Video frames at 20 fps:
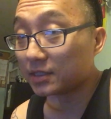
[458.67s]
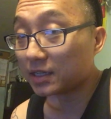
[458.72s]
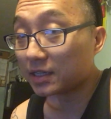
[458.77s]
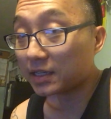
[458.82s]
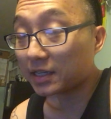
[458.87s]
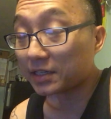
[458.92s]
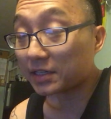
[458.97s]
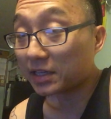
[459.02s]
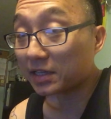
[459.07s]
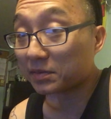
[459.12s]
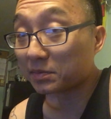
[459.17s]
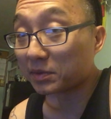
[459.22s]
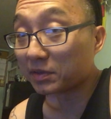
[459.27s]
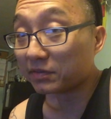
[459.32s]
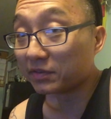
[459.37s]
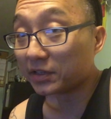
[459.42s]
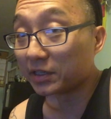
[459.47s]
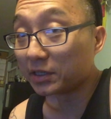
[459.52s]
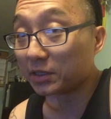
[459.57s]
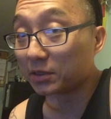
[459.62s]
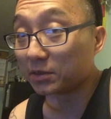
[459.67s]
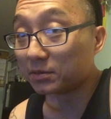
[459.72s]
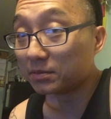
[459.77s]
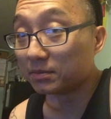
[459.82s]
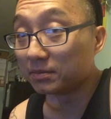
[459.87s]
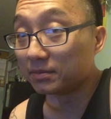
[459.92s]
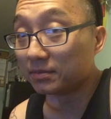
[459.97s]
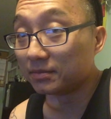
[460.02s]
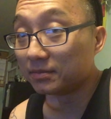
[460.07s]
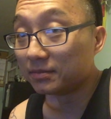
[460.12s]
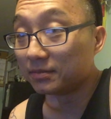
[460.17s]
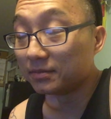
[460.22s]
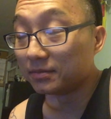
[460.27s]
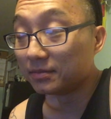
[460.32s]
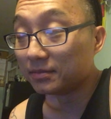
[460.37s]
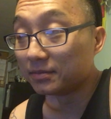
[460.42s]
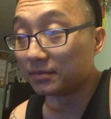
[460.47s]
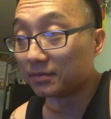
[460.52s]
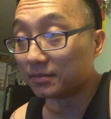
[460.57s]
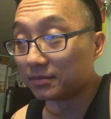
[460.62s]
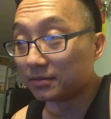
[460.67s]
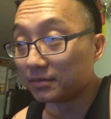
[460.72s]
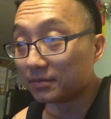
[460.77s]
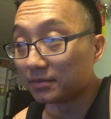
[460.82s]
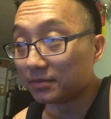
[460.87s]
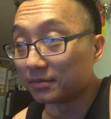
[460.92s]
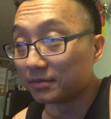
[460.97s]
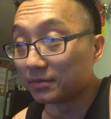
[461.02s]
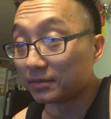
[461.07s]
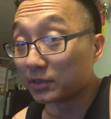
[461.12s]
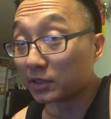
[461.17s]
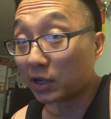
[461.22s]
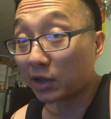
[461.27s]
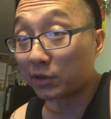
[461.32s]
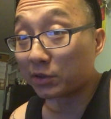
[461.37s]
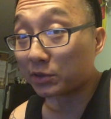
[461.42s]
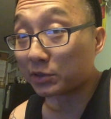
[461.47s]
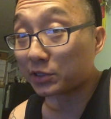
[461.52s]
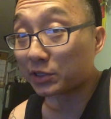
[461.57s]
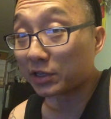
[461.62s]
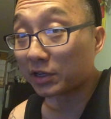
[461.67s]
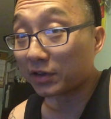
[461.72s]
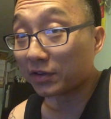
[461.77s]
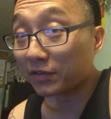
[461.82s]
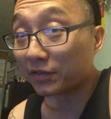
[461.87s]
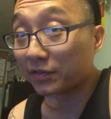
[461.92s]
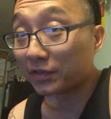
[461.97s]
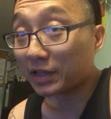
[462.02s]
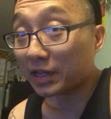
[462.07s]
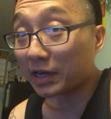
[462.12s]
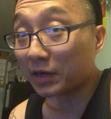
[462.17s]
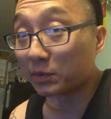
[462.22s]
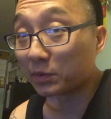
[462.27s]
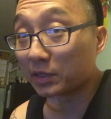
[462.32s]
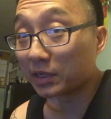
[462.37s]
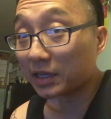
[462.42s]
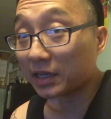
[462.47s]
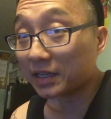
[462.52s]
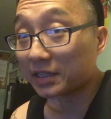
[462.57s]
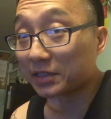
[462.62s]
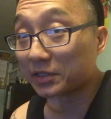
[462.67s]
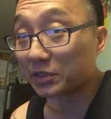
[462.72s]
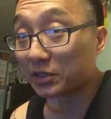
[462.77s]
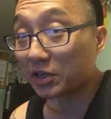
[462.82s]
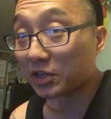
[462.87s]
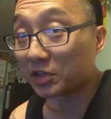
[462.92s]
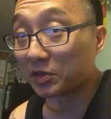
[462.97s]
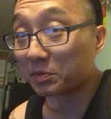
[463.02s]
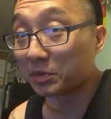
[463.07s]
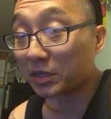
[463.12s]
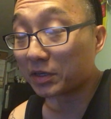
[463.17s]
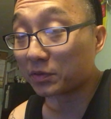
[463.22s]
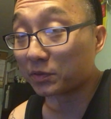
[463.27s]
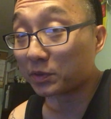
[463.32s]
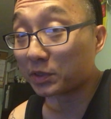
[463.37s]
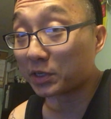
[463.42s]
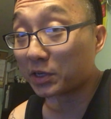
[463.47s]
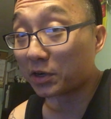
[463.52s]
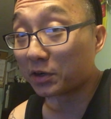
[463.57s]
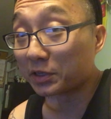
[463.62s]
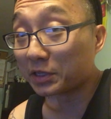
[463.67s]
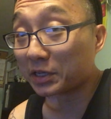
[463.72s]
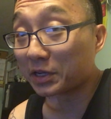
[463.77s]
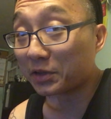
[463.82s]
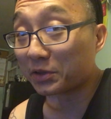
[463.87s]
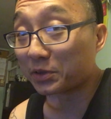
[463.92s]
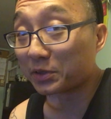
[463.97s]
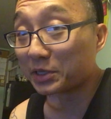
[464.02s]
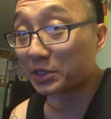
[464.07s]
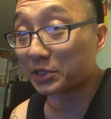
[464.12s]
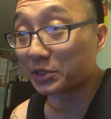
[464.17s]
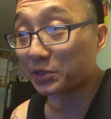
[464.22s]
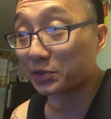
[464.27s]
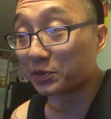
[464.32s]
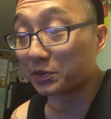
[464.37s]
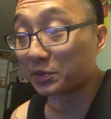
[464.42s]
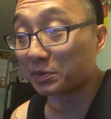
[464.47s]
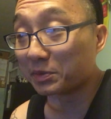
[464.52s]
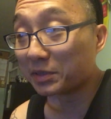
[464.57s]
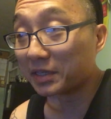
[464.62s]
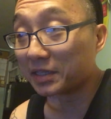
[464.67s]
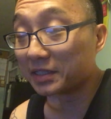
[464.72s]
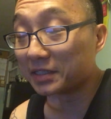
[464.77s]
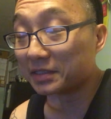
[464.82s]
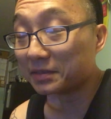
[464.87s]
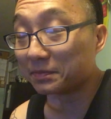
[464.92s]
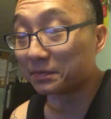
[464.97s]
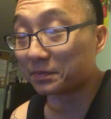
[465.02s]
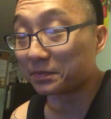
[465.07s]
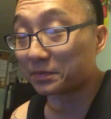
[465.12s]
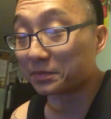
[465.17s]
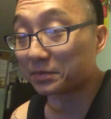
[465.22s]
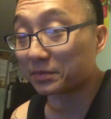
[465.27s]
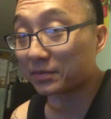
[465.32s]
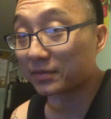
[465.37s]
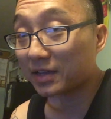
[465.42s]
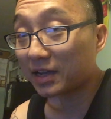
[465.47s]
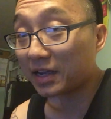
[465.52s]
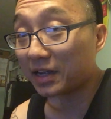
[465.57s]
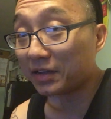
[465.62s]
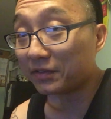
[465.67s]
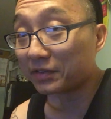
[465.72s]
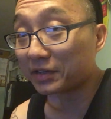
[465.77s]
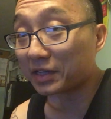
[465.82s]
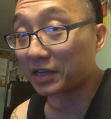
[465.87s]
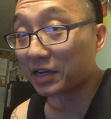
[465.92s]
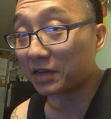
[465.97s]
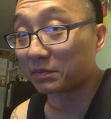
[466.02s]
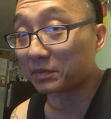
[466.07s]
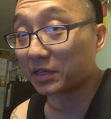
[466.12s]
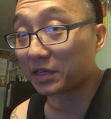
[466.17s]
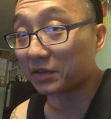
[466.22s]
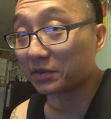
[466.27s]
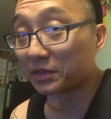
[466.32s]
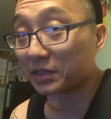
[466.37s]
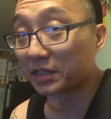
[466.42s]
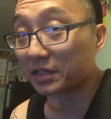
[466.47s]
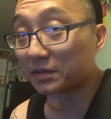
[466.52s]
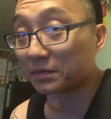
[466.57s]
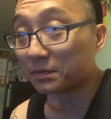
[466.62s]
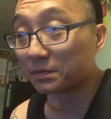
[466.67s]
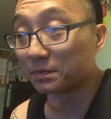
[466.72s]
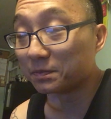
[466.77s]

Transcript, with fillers: I guess that's my video. There's other stuff that I would like to talk about regarding other issues, but haven't calmed down yet.